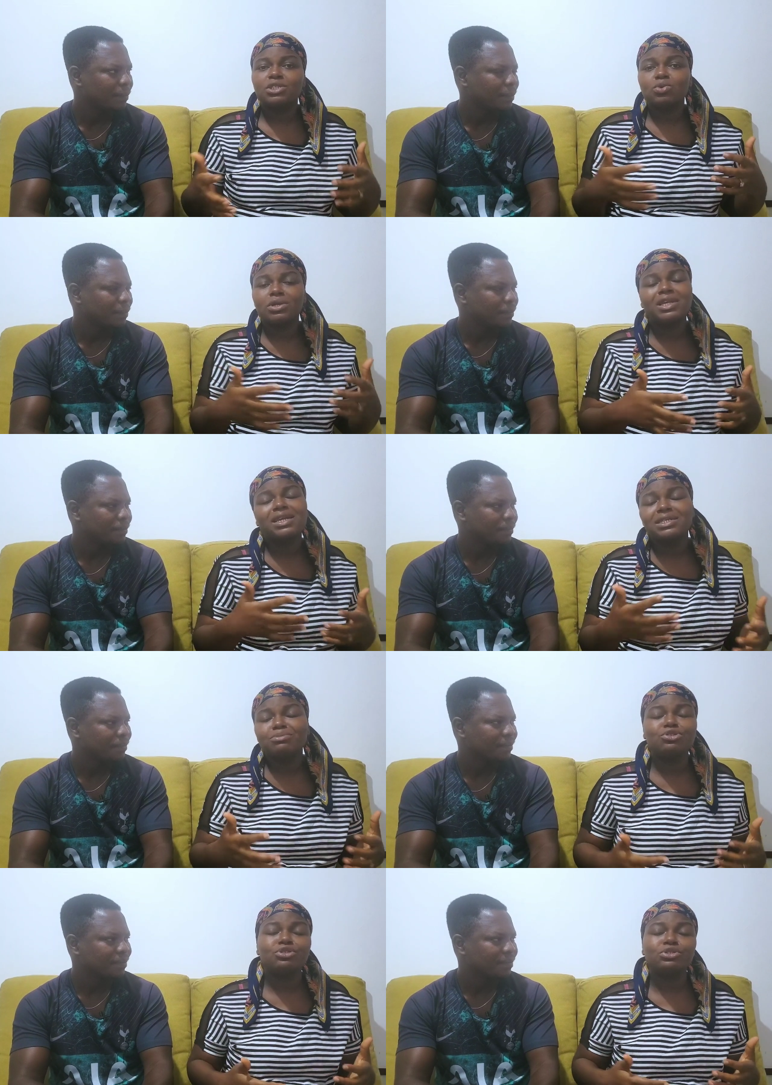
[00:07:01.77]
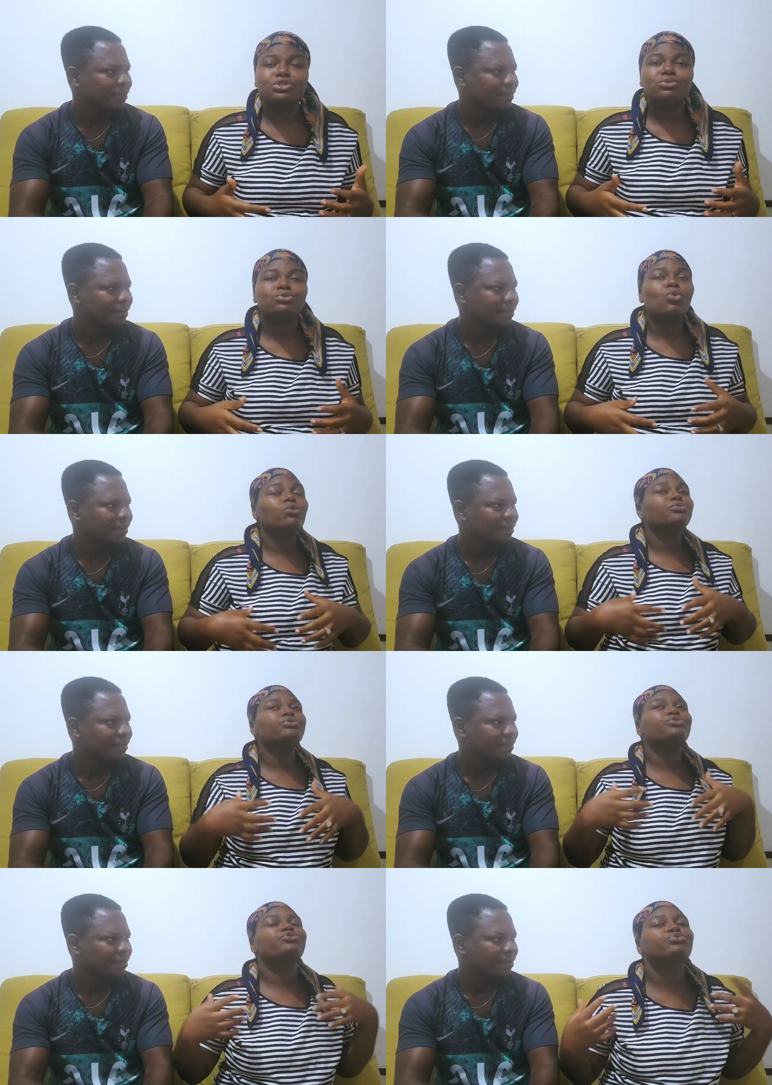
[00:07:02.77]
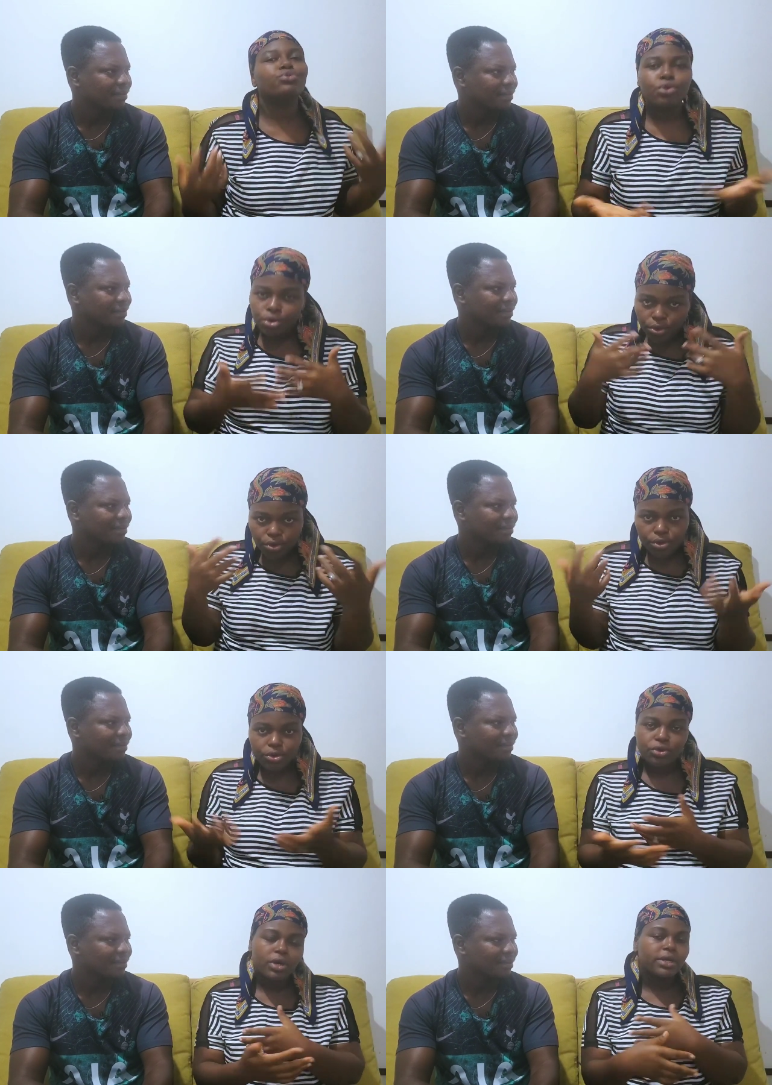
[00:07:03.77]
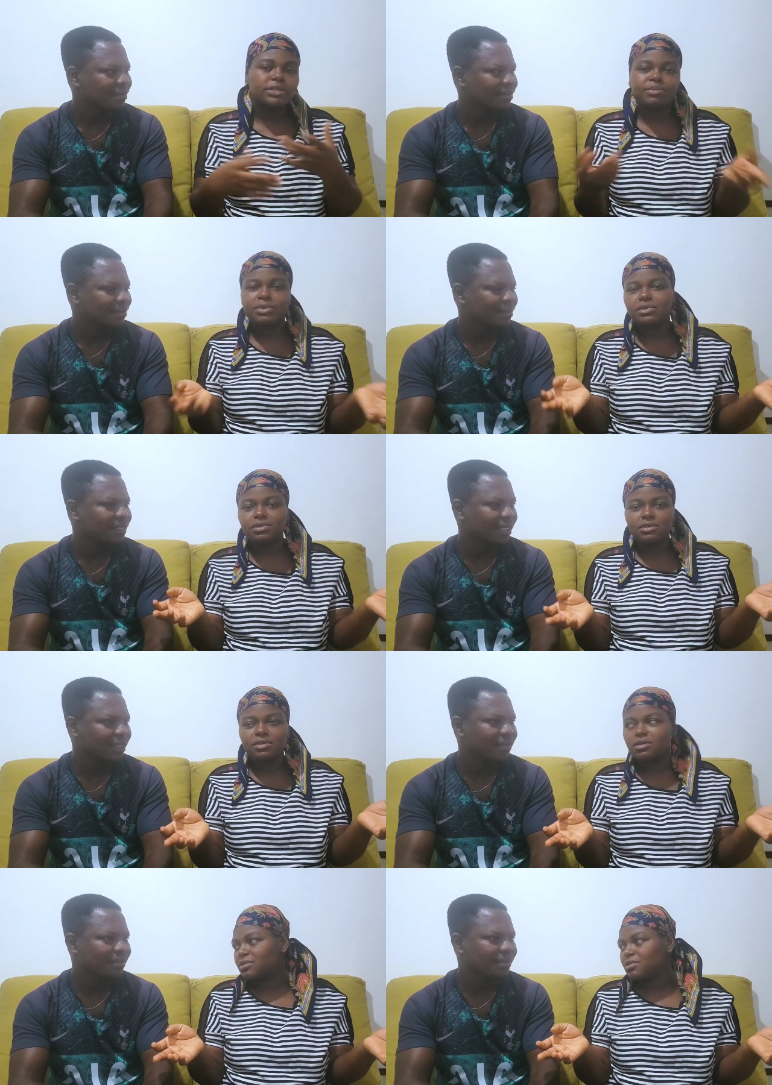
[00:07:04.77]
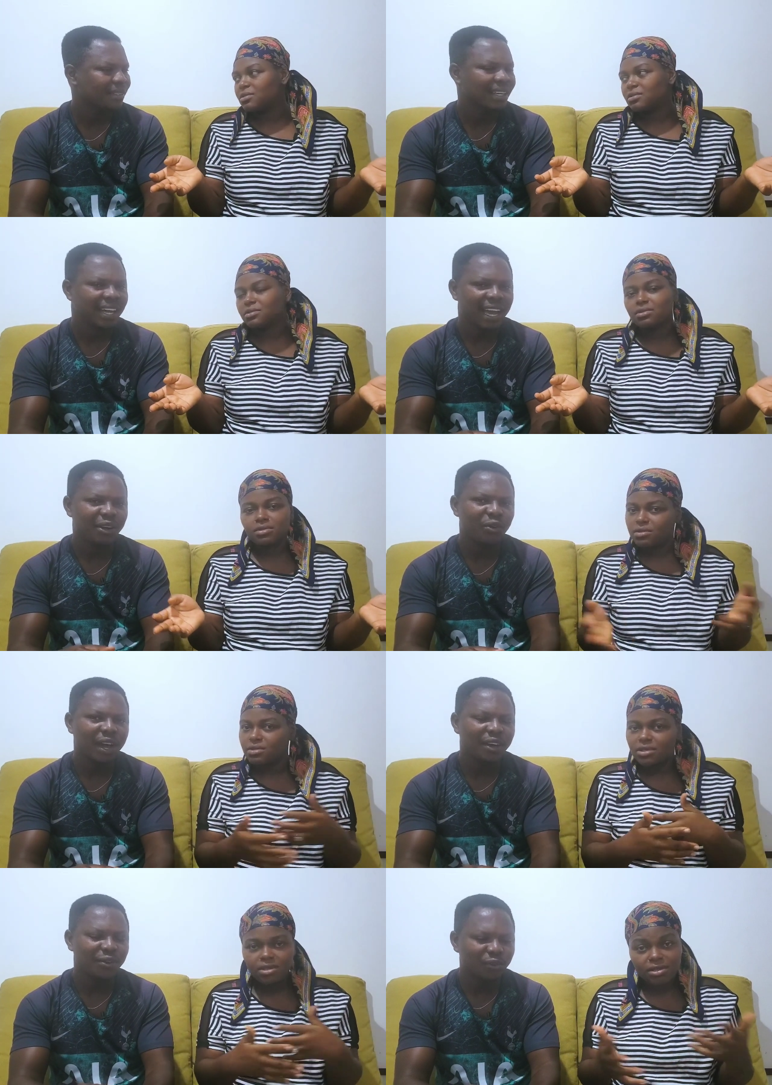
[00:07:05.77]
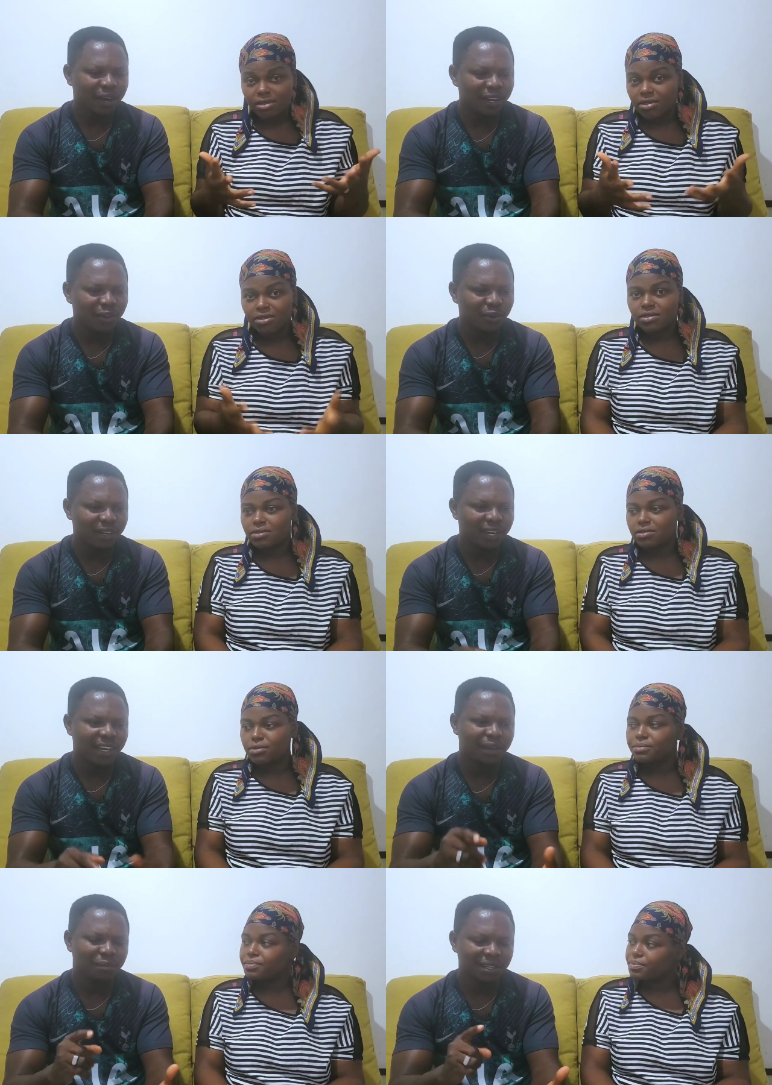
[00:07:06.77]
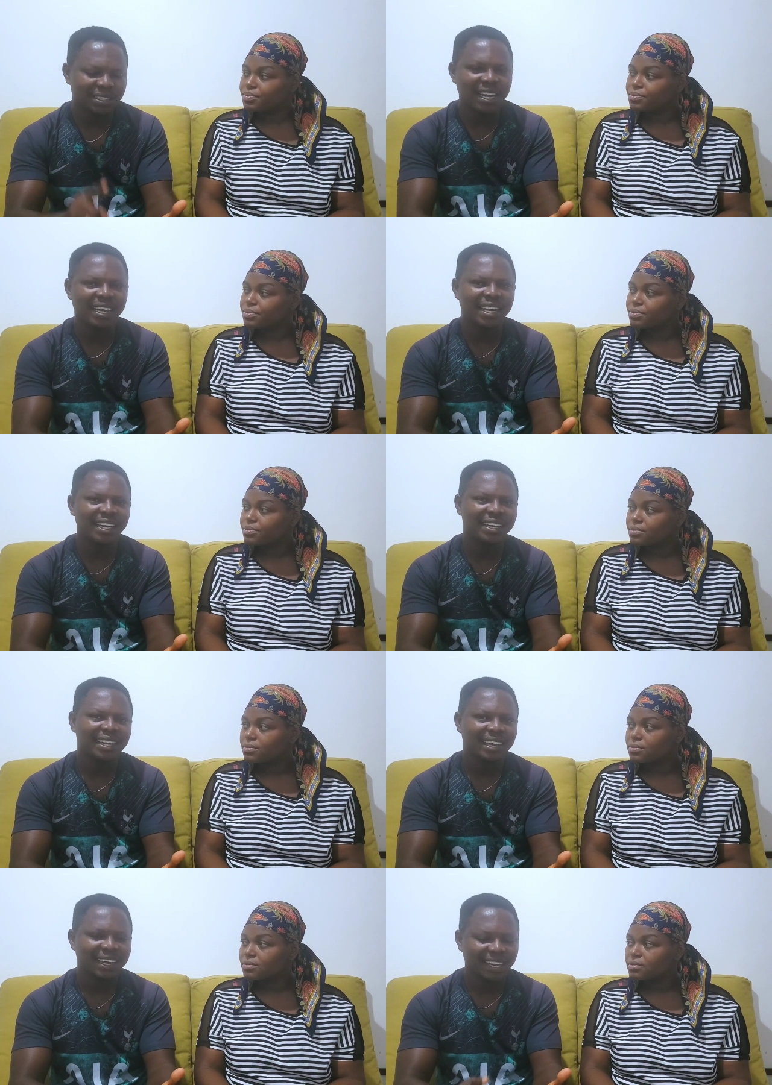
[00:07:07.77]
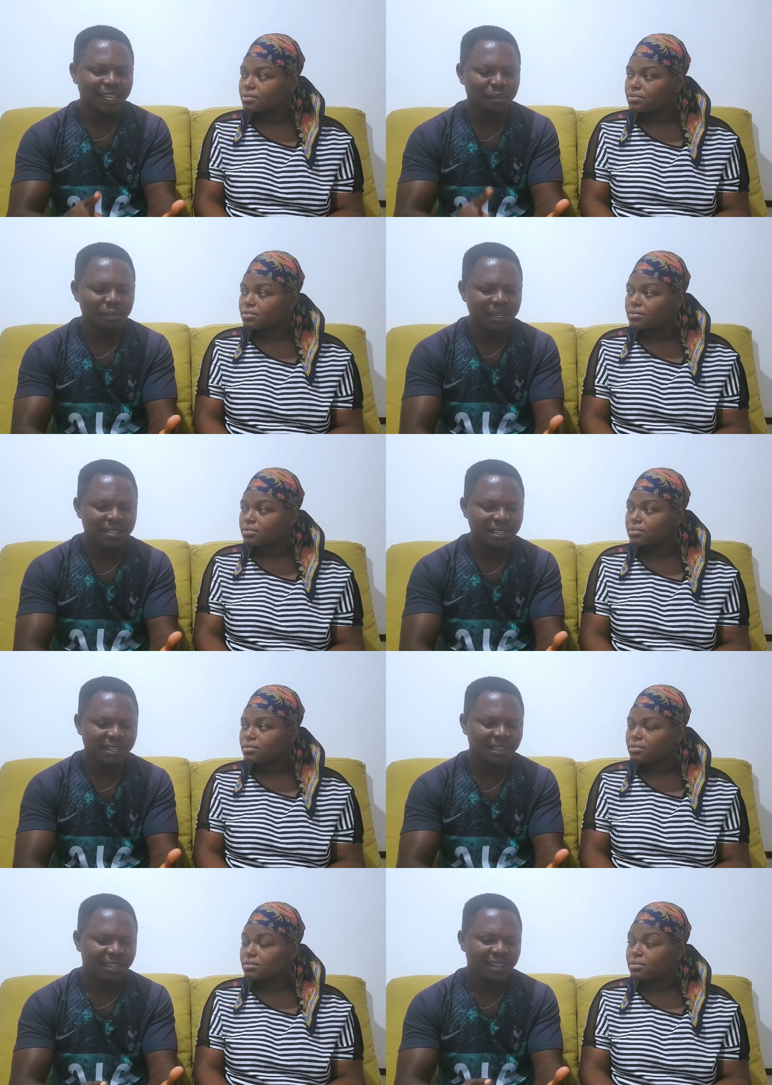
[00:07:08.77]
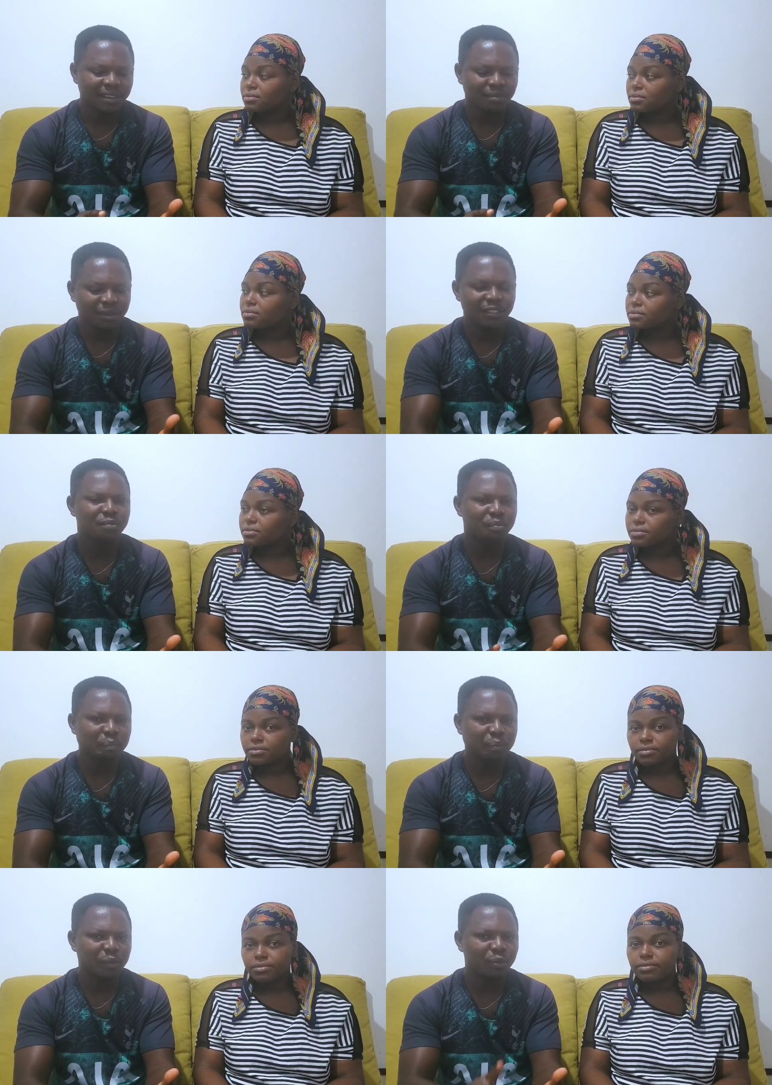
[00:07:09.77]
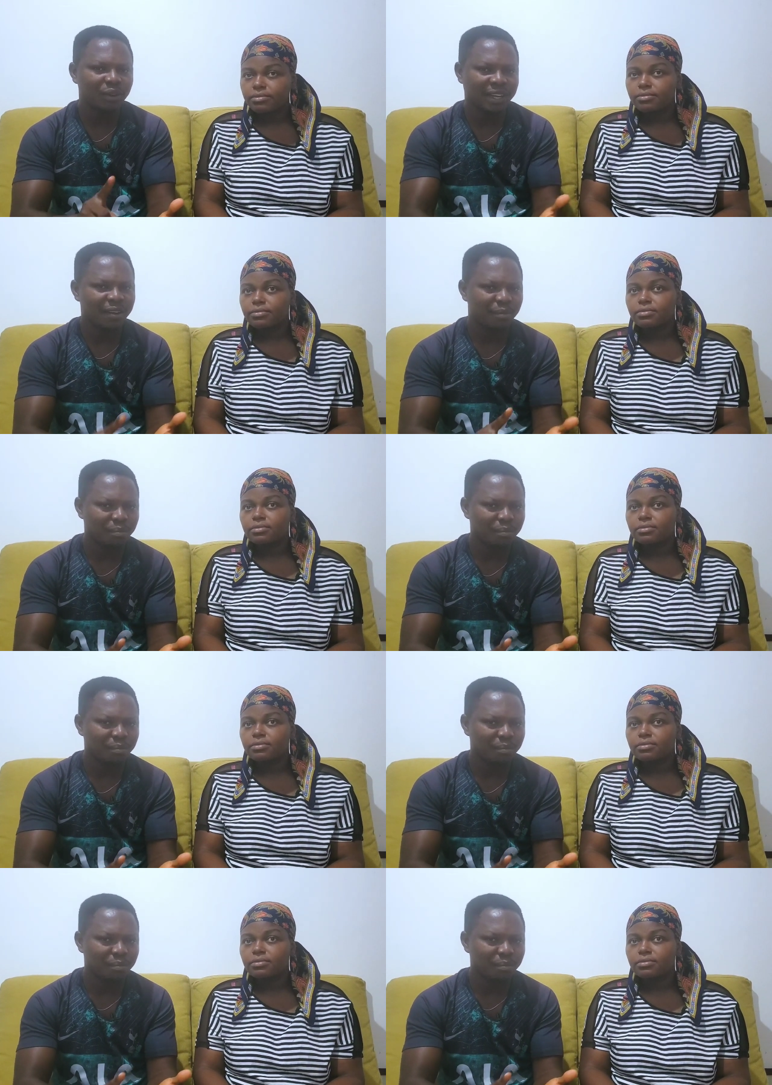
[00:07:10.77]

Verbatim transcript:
Speaker 1: just wait that doesn't mean you should control your husband
Speaker 2: yeah i know i know like i know uh, uh, tiler and amazing, These people, they are